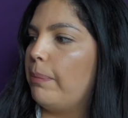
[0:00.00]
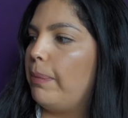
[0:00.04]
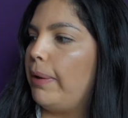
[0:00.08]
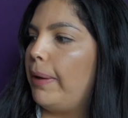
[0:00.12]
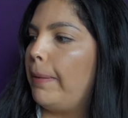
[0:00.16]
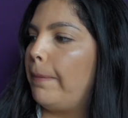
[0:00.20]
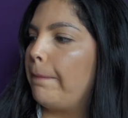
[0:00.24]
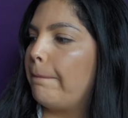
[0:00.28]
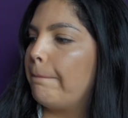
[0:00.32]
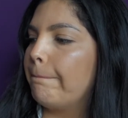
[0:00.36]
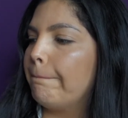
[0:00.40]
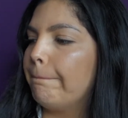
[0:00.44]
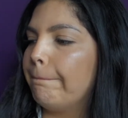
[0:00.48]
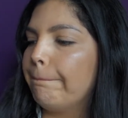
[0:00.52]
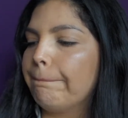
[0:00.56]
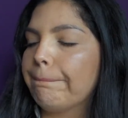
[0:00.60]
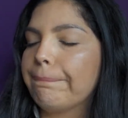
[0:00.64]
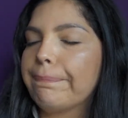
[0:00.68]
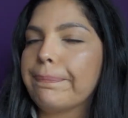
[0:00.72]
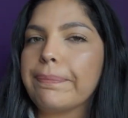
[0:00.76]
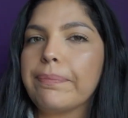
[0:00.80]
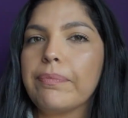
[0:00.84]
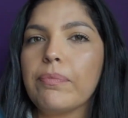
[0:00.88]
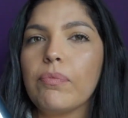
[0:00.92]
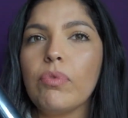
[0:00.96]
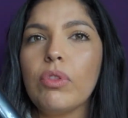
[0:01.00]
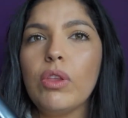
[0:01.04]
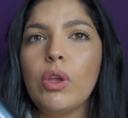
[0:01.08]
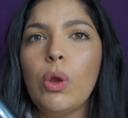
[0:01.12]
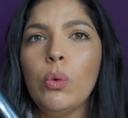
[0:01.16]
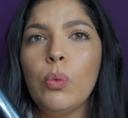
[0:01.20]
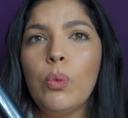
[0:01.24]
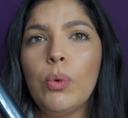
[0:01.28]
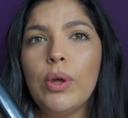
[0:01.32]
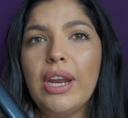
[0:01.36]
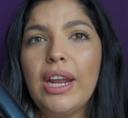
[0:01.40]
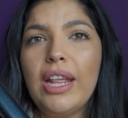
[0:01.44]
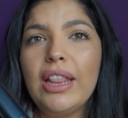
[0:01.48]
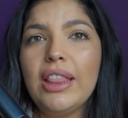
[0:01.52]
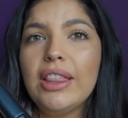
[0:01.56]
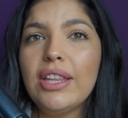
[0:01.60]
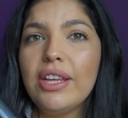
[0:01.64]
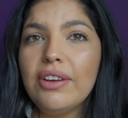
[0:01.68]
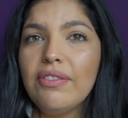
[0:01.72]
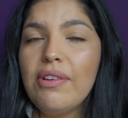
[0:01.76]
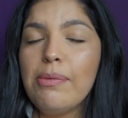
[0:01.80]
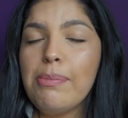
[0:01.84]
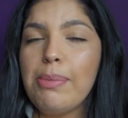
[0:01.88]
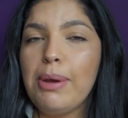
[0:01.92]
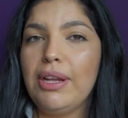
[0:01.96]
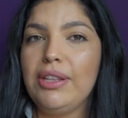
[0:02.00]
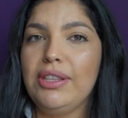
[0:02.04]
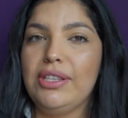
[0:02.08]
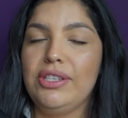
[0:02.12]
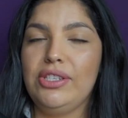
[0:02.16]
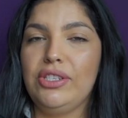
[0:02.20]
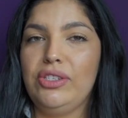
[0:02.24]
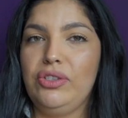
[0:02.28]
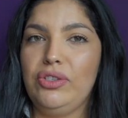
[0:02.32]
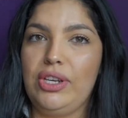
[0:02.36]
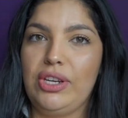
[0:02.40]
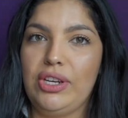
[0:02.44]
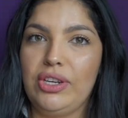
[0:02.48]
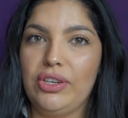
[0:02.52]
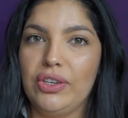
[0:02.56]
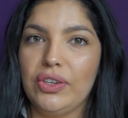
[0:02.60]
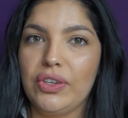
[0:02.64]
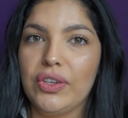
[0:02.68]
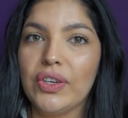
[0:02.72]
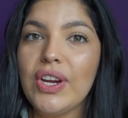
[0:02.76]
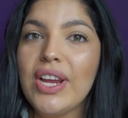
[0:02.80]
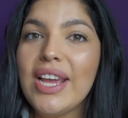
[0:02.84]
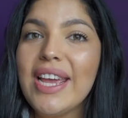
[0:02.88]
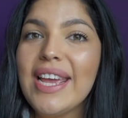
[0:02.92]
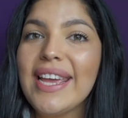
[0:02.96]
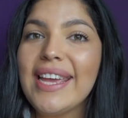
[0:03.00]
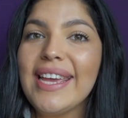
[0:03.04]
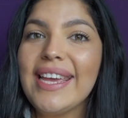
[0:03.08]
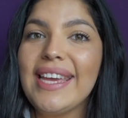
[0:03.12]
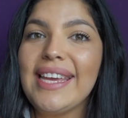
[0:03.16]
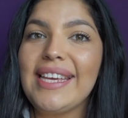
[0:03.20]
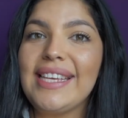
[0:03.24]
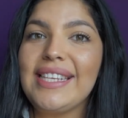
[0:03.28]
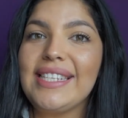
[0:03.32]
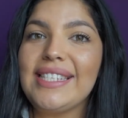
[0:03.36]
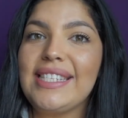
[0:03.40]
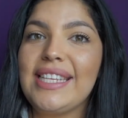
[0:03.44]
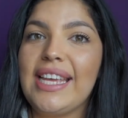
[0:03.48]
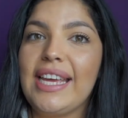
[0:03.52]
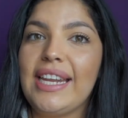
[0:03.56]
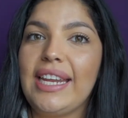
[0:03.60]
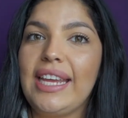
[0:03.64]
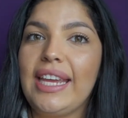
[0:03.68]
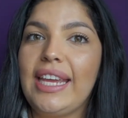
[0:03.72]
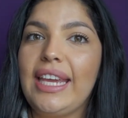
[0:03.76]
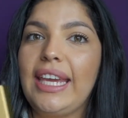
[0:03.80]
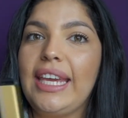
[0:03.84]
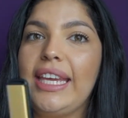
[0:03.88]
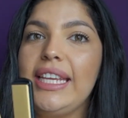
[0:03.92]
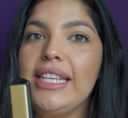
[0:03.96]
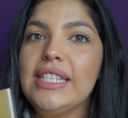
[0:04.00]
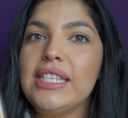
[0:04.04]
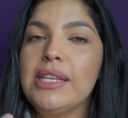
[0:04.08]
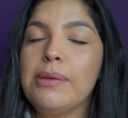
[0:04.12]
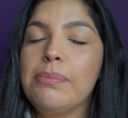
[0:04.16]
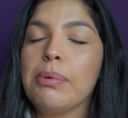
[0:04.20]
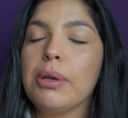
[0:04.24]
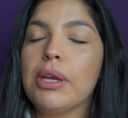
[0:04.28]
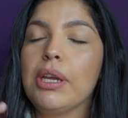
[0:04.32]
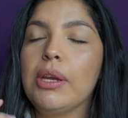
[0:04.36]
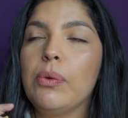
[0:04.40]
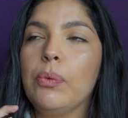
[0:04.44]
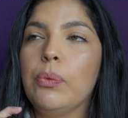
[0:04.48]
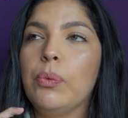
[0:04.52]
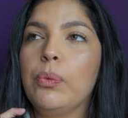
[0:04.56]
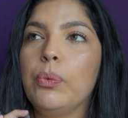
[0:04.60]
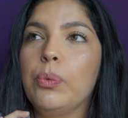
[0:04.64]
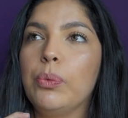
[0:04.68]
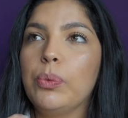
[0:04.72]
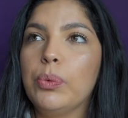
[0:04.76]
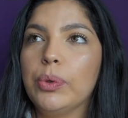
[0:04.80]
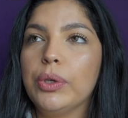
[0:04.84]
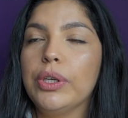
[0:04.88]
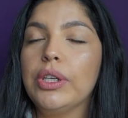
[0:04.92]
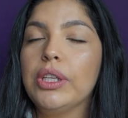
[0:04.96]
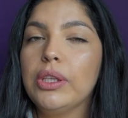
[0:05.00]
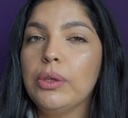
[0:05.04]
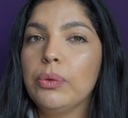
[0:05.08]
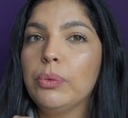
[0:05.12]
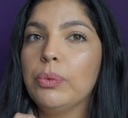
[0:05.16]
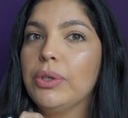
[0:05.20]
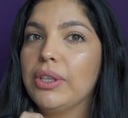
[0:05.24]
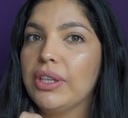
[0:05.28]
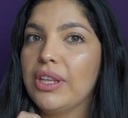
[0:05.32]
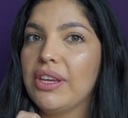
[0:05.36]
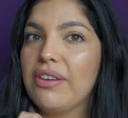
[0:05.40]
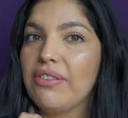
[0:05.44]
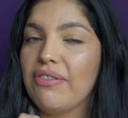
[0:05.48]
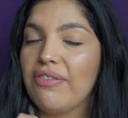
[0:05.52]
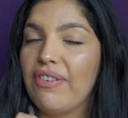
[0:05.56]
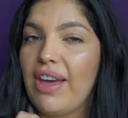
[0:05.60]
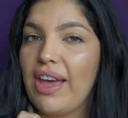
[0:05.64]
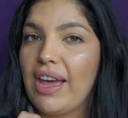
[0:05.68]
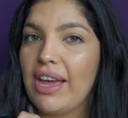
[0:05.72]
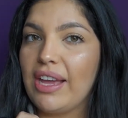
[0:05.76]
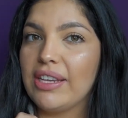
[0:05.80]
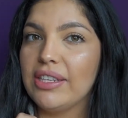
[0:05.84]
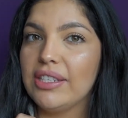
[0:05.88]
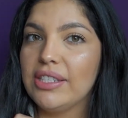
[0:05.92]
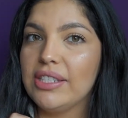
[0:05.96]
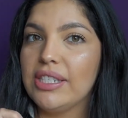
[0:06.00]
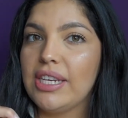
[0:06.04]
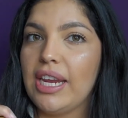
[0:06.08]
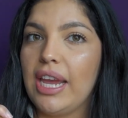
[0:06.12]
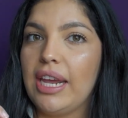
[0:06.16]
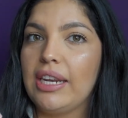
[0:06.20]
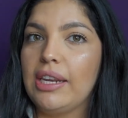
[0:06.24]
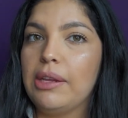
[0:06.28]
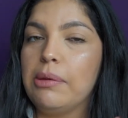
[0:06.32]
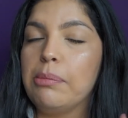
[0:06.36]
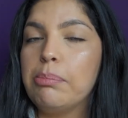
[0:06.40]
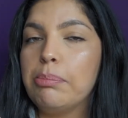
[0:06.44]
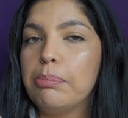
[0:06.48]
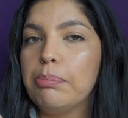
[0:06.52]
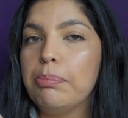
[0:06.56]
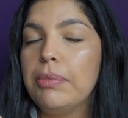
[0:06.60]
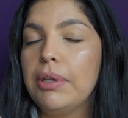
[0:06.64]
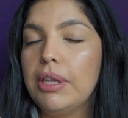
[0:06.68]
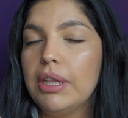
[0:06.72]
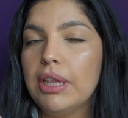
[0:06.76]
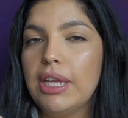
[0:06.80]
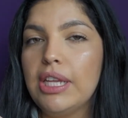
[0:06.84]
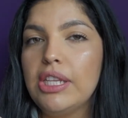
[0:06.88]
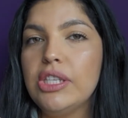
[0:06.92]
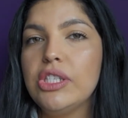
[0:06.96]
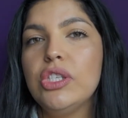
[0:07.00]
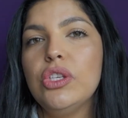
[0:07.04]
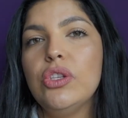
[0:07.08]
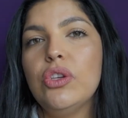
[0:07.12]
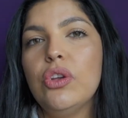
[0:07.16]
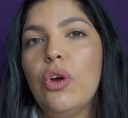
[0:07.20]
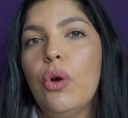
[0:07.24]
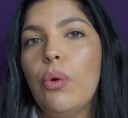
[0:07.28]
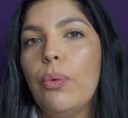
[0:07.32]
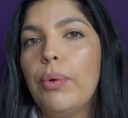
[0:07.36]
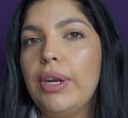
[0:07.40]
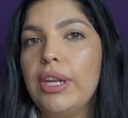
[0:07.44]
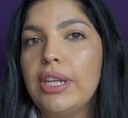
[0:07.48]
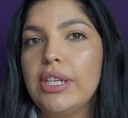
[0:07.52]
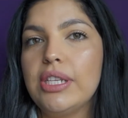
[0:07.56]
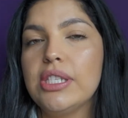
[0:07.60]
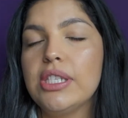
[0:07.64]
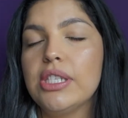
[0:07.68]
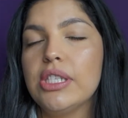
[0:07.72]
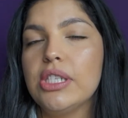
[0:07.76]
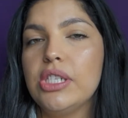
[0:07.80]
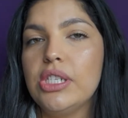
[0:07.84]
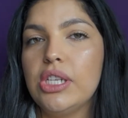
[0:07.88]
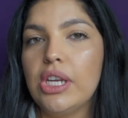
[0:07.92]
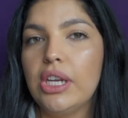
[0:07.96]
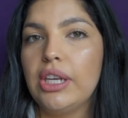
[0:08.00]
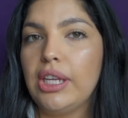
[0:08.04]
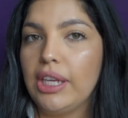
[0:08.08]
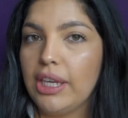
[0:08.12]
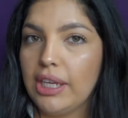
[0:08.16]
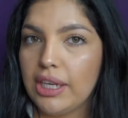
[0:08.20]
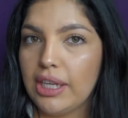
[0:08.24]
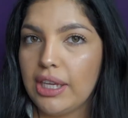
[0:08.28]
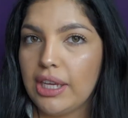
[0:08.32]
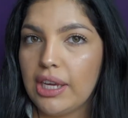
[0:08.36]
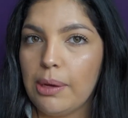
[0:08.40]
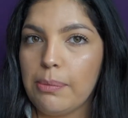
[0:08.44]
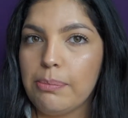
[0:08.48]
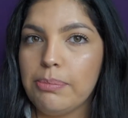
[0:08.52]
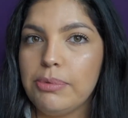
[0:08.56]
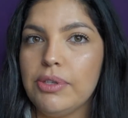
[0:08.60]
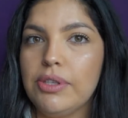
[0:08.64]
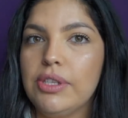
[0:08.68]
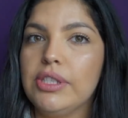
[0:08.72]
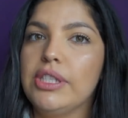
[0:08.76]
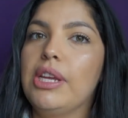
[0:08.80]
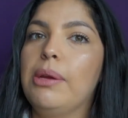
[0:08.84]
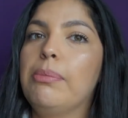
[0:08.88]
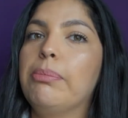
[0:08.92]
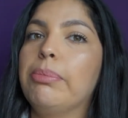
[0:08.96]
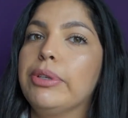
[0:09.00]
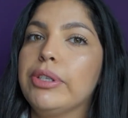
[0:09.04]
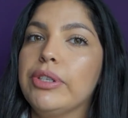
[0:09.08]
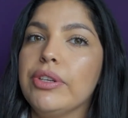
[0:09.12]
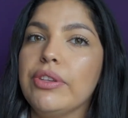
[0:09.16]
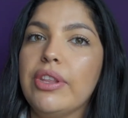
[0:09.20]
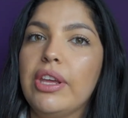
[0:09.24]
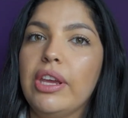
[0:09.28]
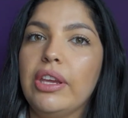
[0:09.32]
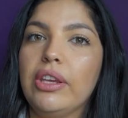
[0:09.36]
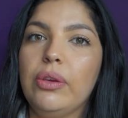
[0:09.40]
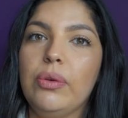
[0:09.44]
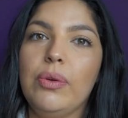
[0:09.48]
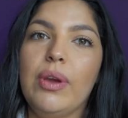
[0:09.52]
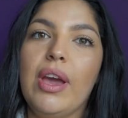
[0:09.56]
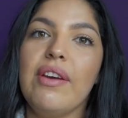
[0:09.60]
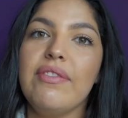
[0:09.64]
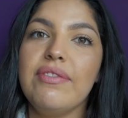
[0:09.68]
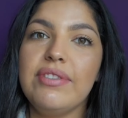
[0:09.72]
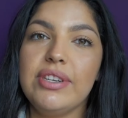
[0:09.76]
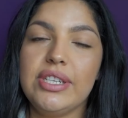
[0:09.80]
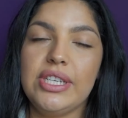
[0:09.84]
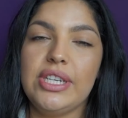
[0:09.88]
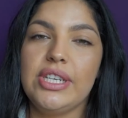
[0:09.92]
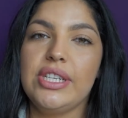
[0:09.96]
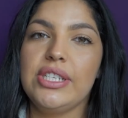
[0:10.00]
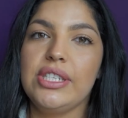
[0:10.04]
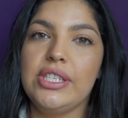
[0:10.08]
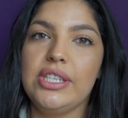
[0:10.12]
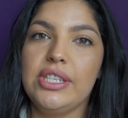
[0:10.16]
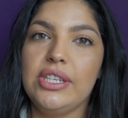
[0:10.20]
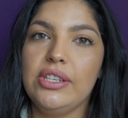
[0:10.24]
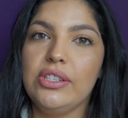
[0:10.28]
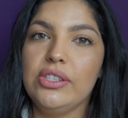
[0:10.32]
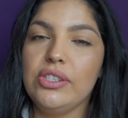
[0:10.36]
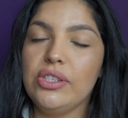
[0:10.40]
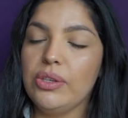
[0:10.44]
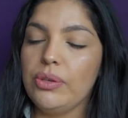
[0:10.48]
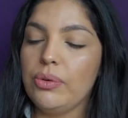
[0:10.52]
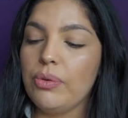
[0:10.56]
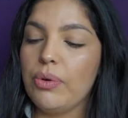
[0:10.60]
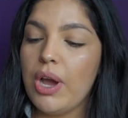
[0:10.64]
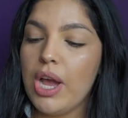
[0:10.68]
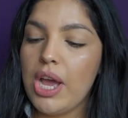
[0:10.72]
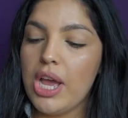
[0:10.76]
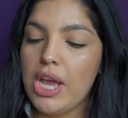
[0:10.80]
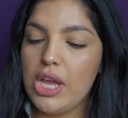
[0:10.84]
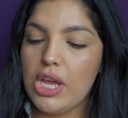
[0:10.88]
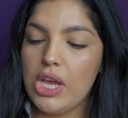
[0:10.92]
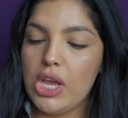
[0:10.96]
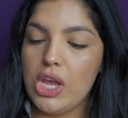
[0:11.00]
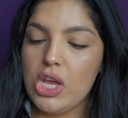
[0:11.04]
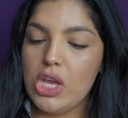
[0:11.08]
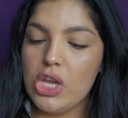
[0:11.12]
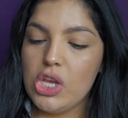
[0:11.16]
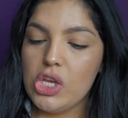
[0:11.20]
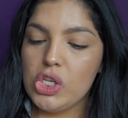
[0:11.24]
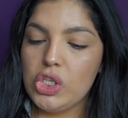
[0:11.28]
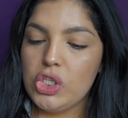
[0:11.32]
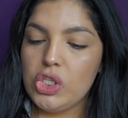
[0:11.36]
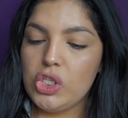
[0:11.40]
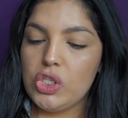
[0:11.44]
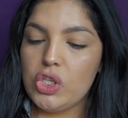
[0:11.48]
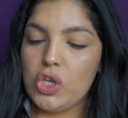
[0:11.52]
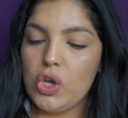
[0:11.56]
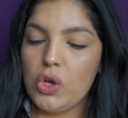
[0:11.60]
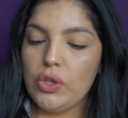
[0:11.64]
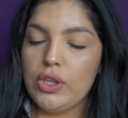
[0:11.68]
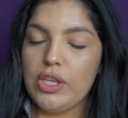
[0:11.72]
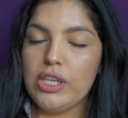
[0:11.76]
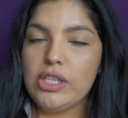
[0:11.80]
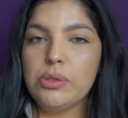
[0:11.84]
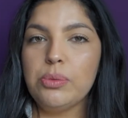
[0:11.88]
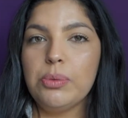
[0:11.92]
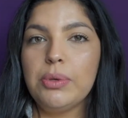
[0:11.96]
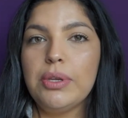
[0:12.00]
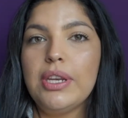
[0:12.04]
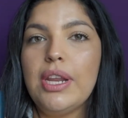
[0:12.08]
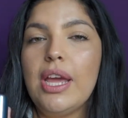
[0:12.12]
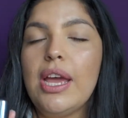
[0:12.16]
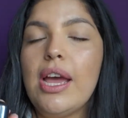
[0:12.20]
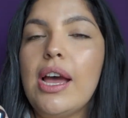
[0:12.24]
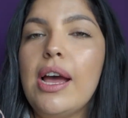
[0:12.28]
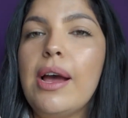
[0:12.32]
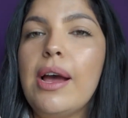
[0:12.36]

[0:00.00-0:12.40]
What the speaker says: But what I love about the straightener is that it heats up really fast, and it lets you know when it's done heating up to the temperature that you have adjusted it to. So this one